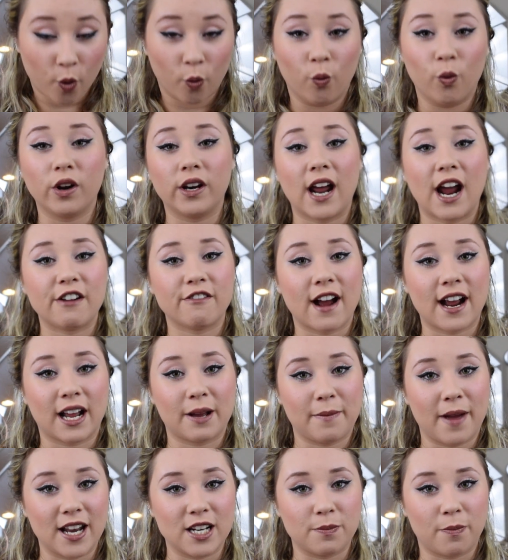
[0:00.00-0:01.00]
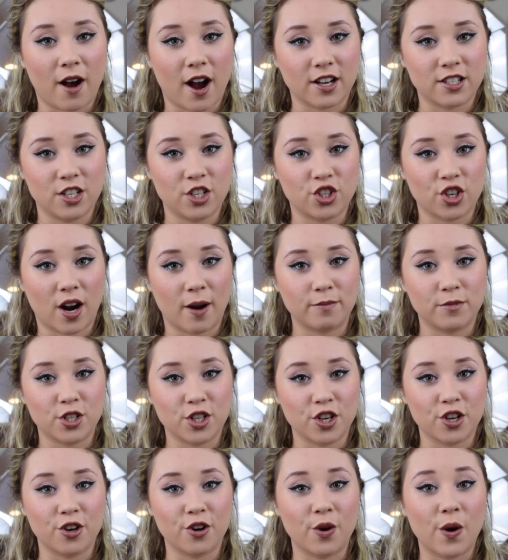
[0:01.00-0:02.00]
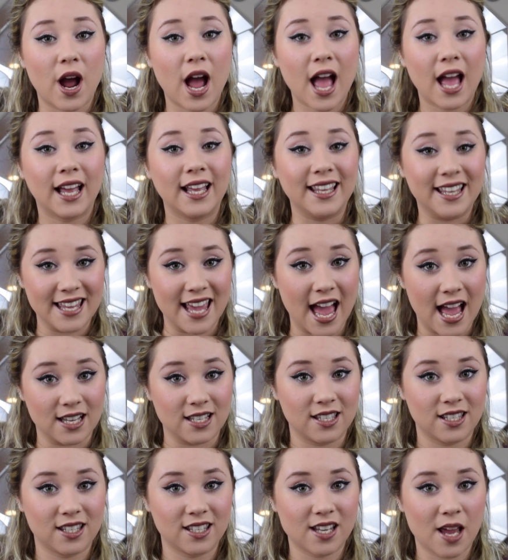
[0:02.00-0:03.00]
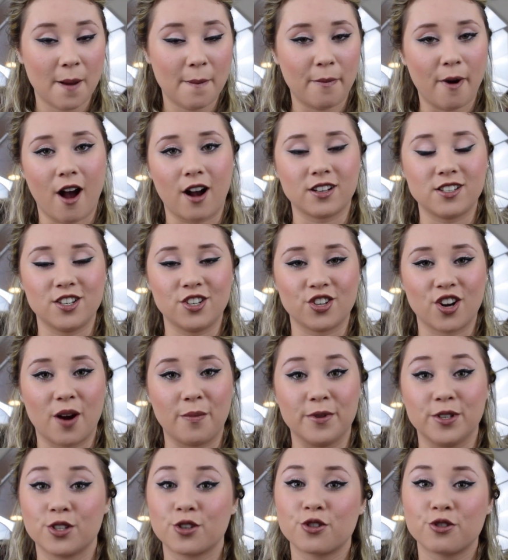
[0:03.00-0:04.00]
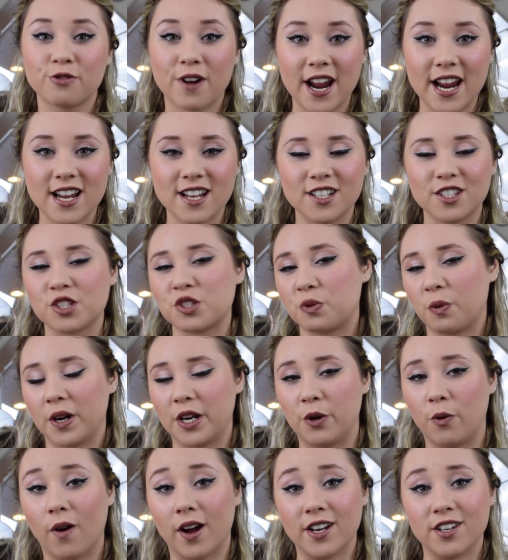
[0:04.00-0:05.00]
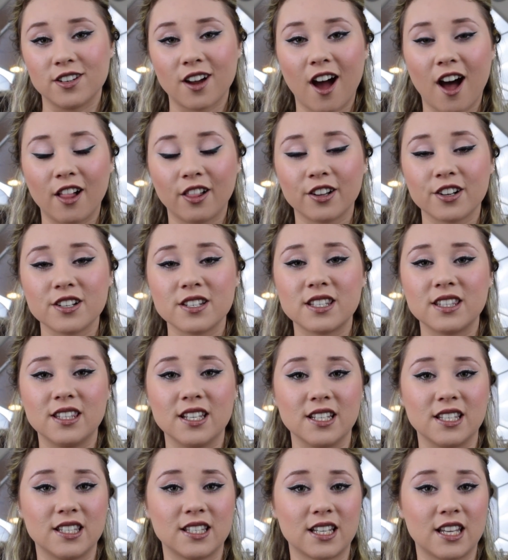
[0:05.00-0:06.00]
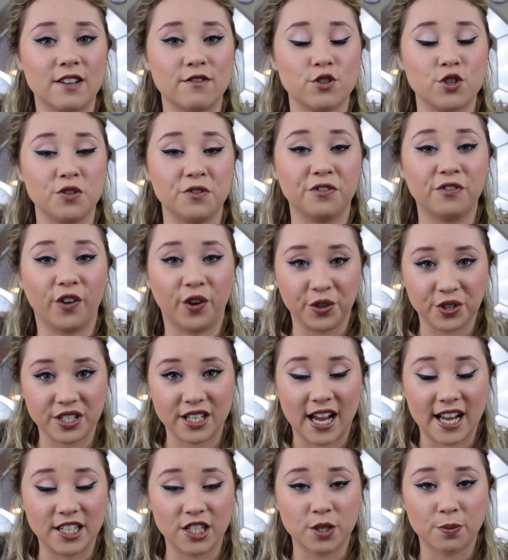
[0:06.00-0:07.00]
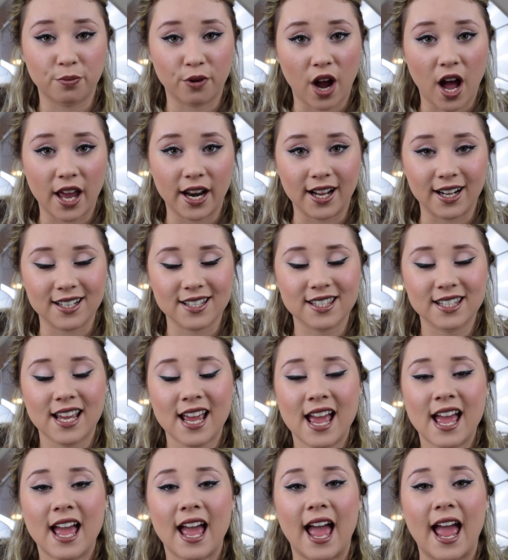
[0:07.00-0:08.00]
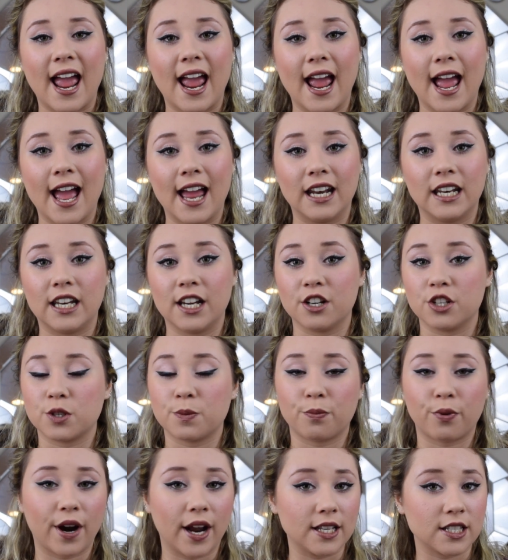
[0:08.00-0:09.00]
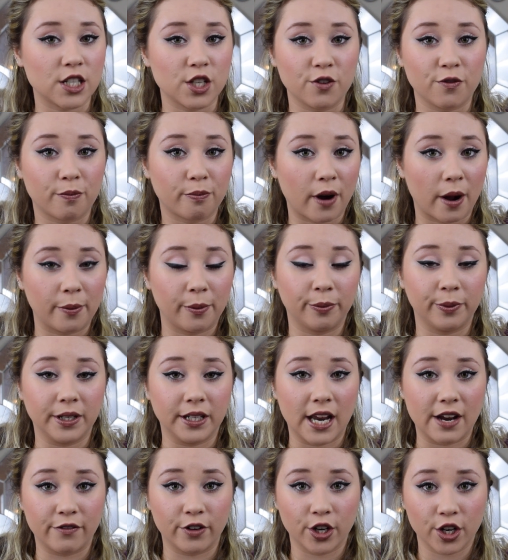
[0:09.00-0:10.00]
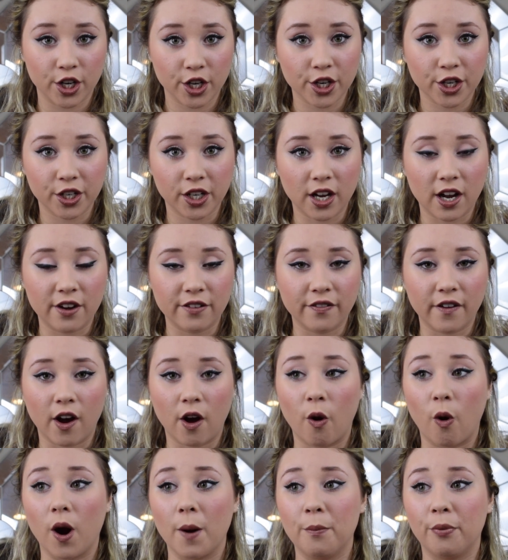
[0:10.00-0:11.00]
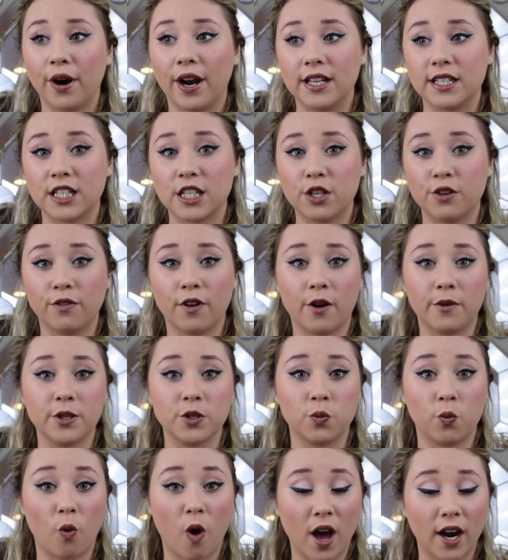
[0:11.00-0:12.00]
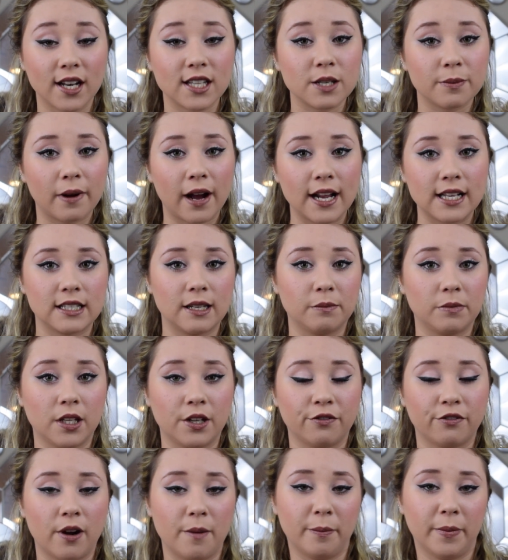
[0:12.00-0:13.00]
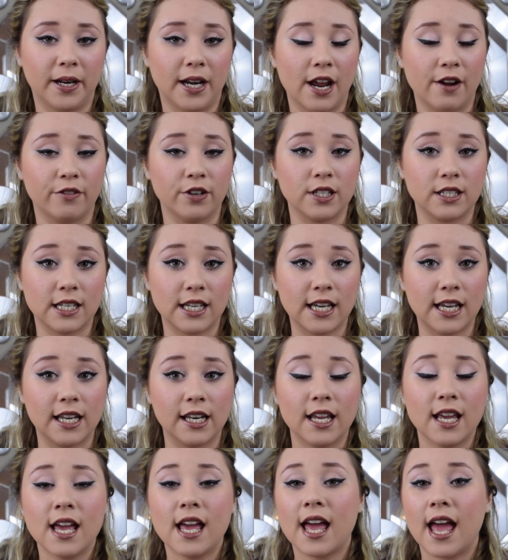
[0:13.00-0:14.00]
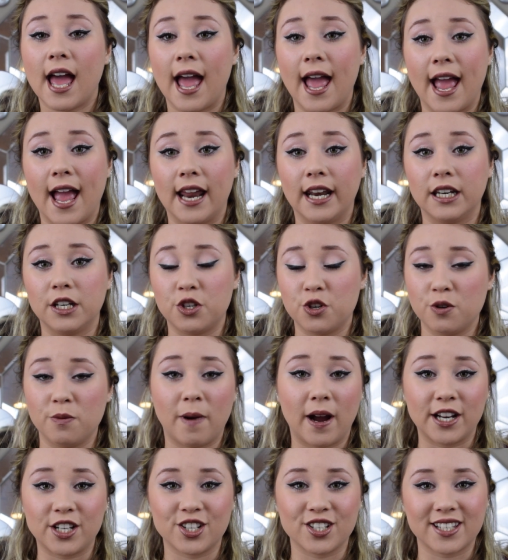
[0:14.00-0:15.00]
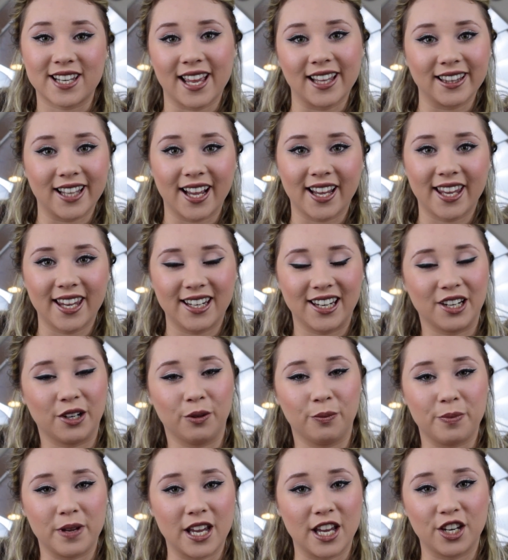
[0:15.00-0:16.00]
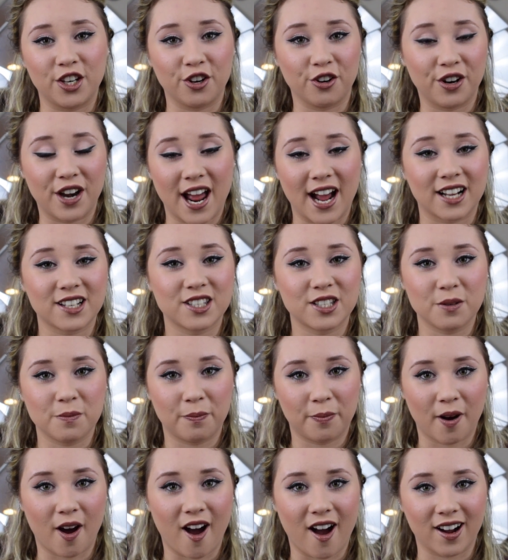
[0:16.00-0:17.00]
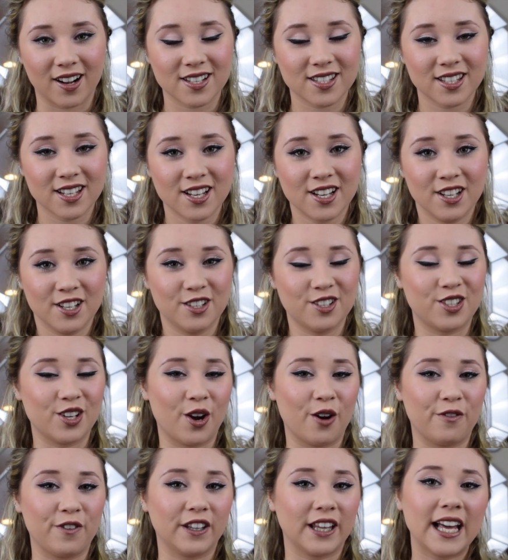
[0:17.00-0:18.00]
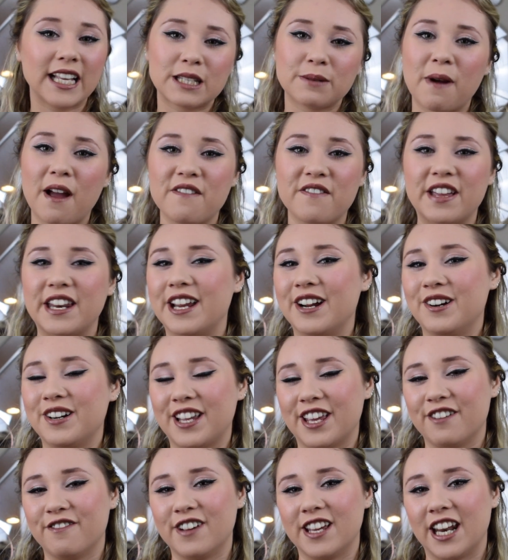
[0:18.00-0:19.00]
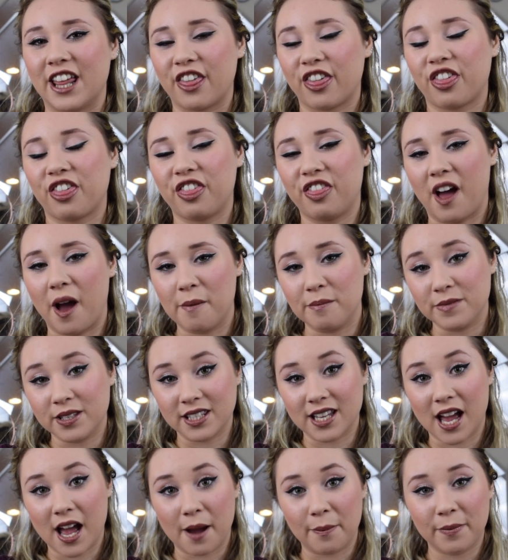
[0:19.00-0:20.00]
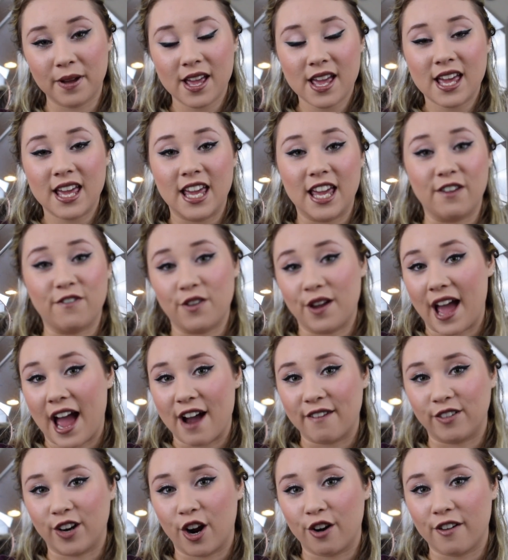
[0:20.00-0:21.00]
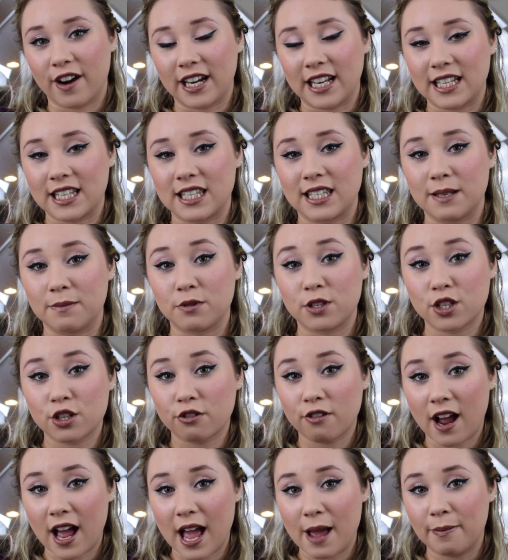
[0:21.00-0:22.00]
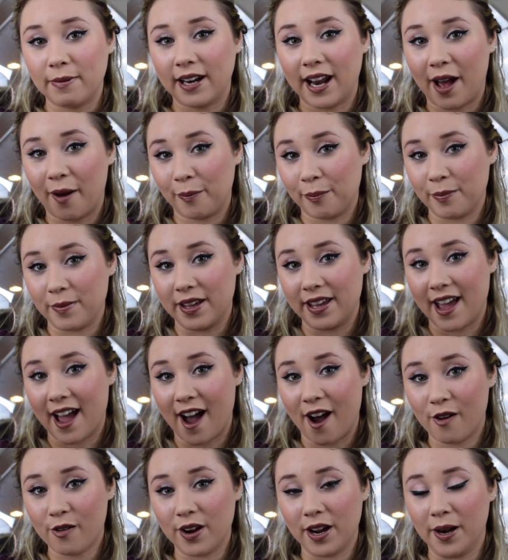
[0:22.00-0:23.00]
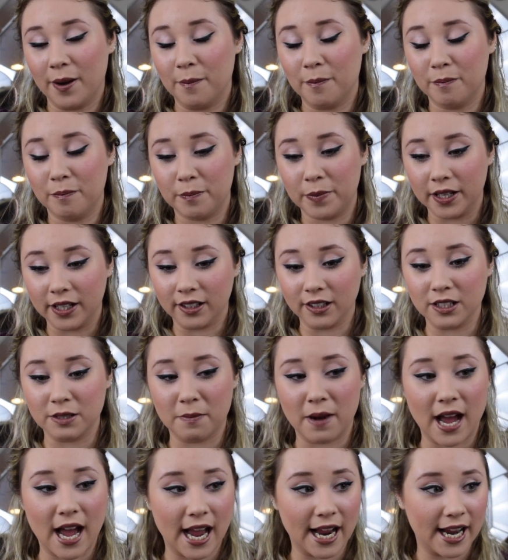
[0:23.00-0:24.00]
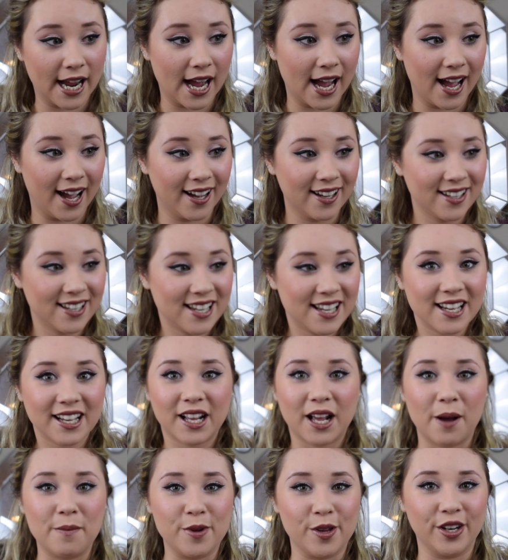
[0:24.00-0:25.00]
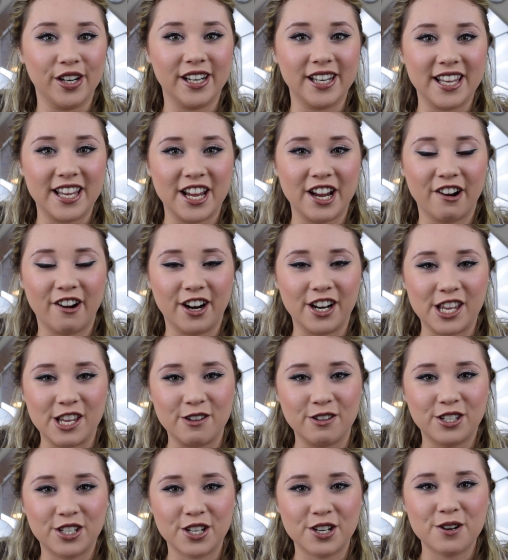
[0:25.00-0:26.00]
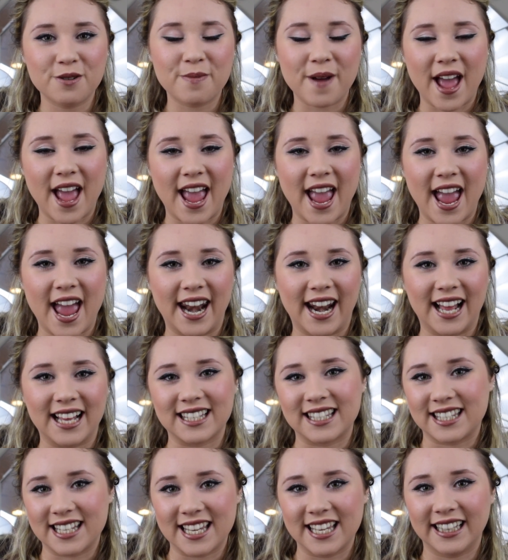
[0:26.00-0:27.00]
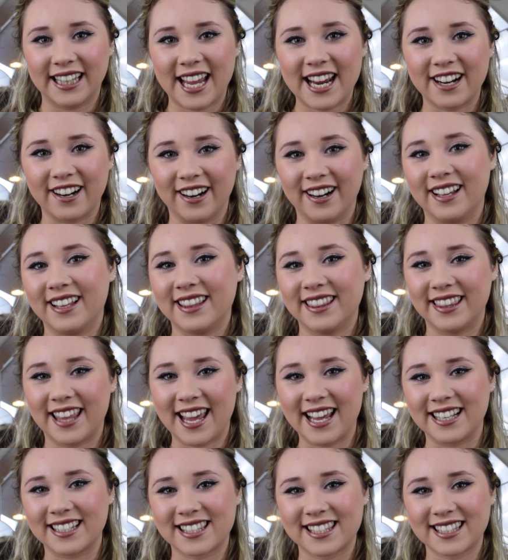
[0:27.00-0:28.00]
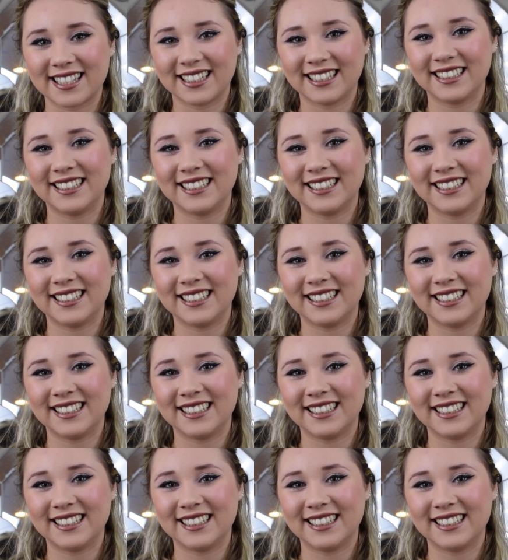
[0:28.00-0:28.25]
Would I recommend BoxyCharm to you? Yes, BoxyCharm is great. It's $21. This gives you full-sized products. And there's brands that you've probably never heard of, or brands that you've always wanted to buy something from but never did, and you might just get lucky and it'll be in your next box. So if you liked my video, give it a thumbs up. If you haven't already, subscribe and help me out and build my community here on YouTube, and I'll see you later. Thanks.